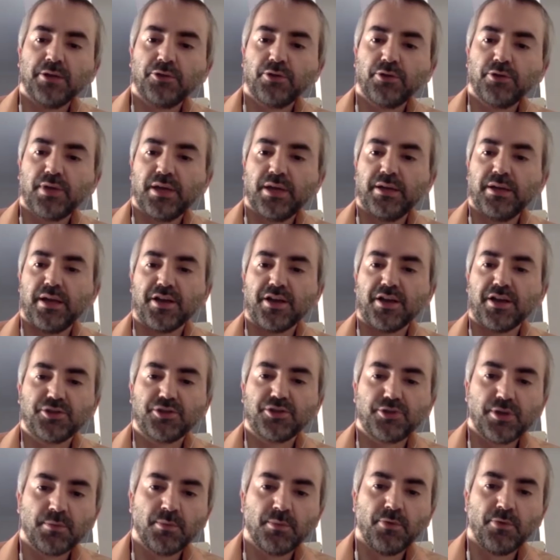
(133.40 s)
to get
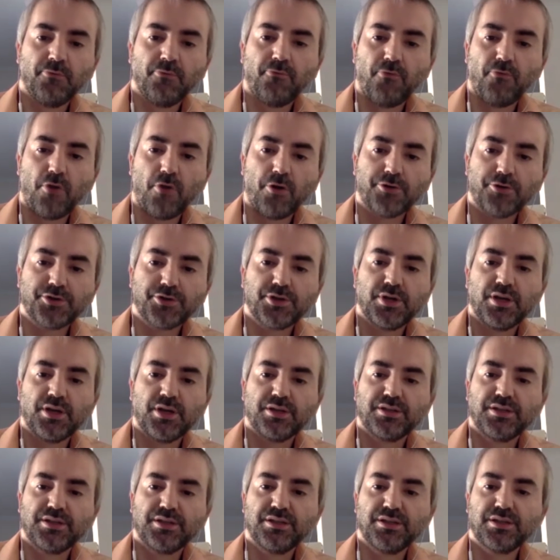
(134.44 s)
extremely worse
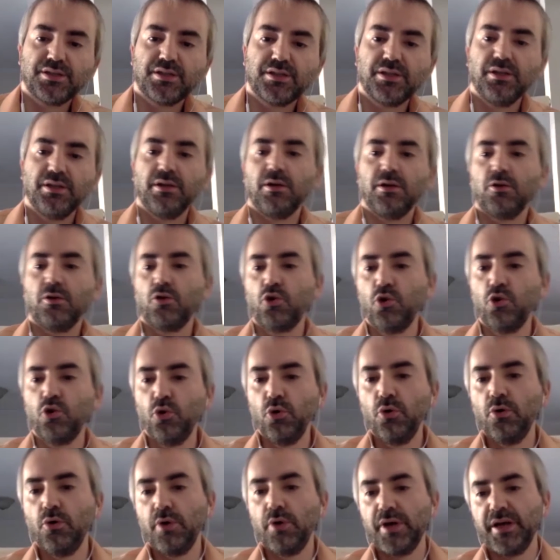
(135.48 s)
since the
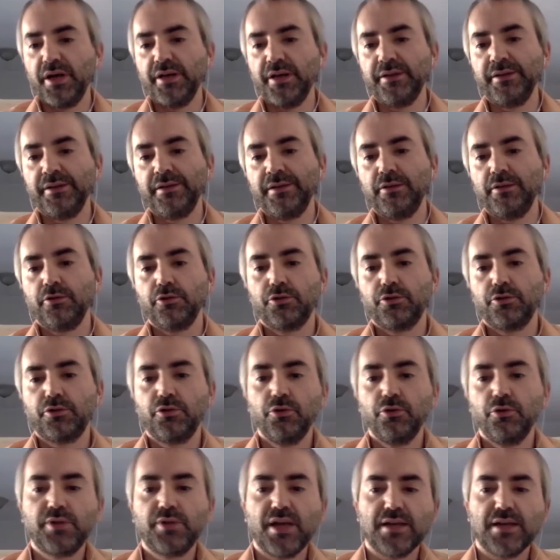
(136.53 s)
coup in
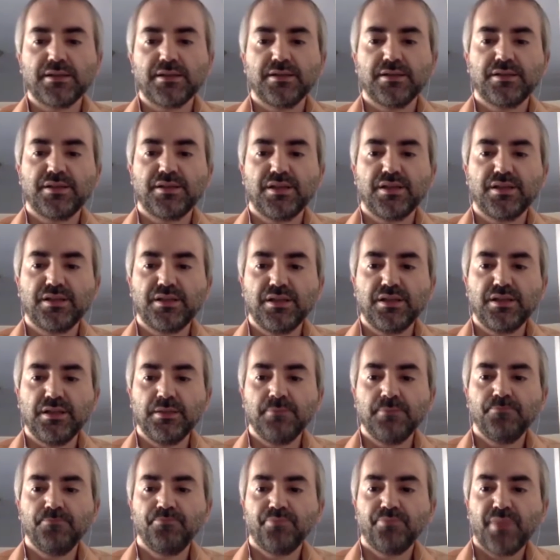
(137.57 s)

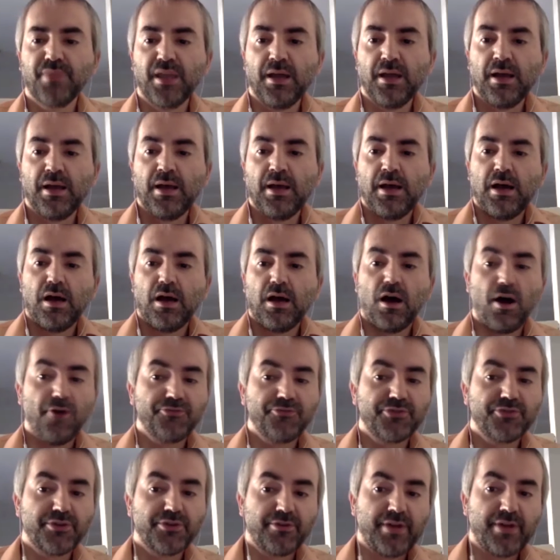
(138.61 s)
2016.
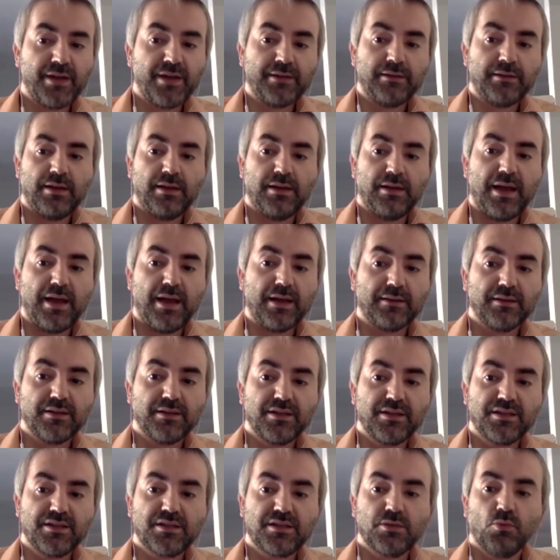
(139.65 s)
After that, at
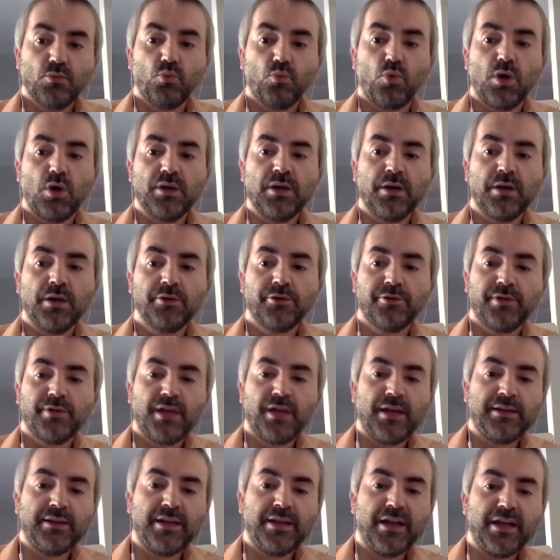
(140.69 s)
least
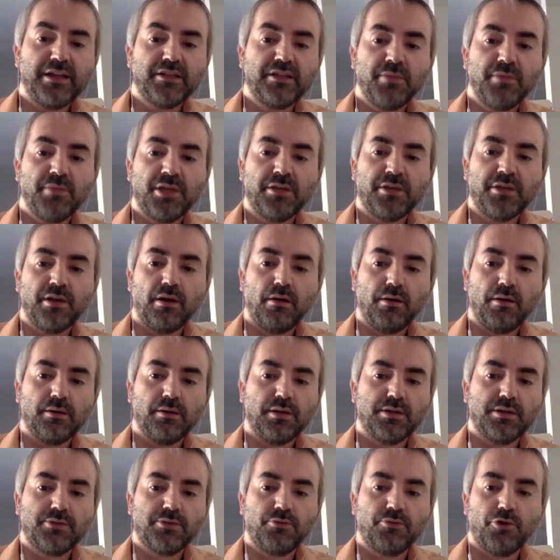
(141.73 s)
180 media
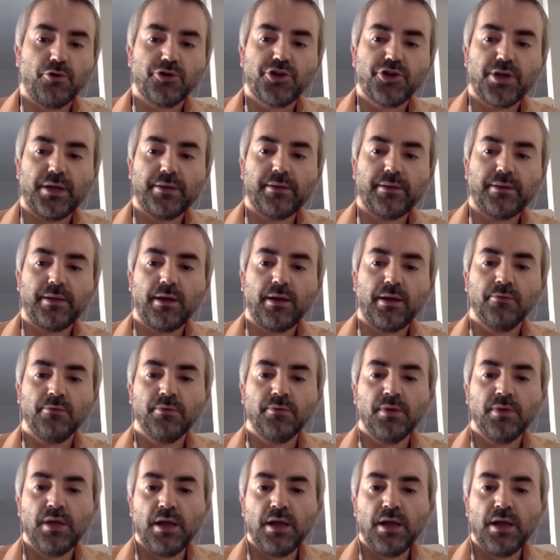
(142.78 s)
outlets were shut down.